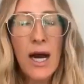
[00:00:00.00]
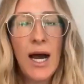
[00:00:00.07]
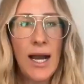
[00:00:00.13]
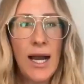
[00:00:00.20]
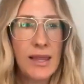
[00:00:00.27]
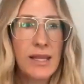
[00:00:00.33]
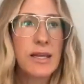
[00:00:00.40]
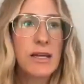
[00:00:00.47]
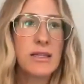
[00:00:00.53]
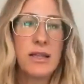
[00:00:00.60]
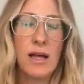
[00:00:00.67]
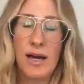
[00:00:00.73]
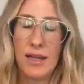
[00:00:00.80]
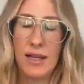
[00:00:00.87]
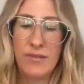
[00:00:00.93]
I think a
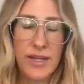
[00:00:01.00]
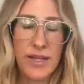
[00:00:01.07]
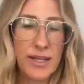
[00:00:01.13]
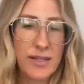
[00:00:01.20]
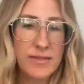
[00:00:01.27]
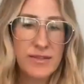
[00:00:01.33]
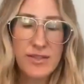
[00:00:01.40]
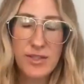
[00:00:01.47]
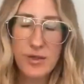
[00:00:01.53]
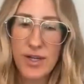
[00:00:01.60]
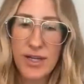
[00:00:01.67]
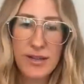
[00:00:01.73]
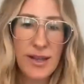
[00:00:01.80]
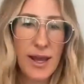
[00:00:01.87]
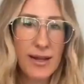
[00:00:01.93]
lot of it is
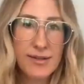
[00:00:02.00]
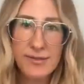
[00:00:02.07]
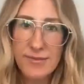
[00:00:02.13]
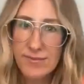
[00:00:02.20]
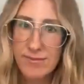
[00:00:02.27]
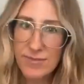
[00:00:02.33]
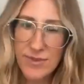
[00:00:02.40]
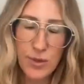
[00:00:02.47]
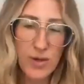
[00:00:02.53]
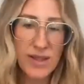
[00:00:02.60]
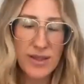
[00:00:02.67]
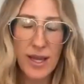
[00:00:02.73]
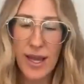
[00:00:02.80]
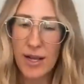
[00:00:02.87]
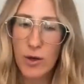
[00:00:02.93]
doing
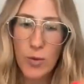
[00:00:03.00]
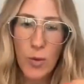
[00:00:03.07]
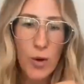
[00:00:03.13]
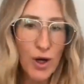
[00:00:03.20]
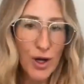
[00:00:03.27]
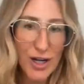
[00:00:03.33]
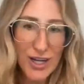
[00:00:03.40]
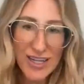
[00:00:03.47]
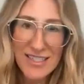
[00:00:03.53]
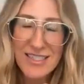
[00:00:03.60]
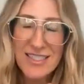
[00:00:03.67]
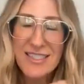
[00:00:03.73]
the inner work,